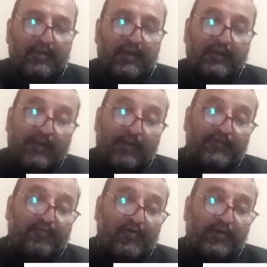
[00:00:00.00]
work
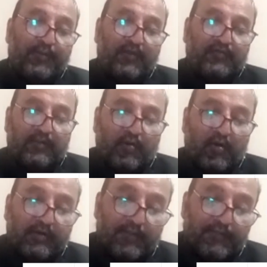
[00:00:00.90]
experience
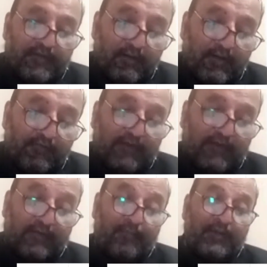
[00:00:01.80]
provisions,
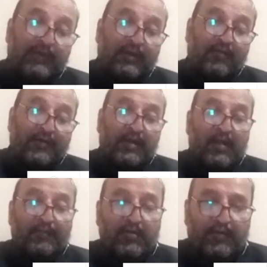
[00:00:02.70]
study tours
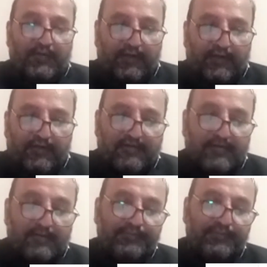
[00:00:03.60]
wherever it is
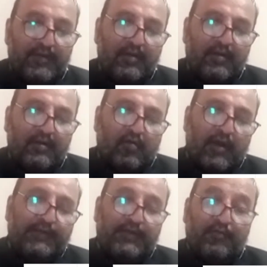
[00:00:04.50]
possible. These are all
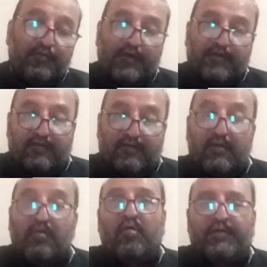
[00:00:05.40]
the very innovative
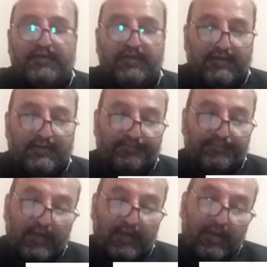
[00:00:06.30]
things. Earlier
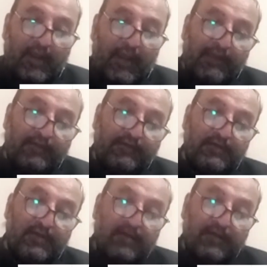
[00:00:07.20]
it was there,
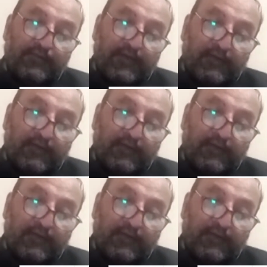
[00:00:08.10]
but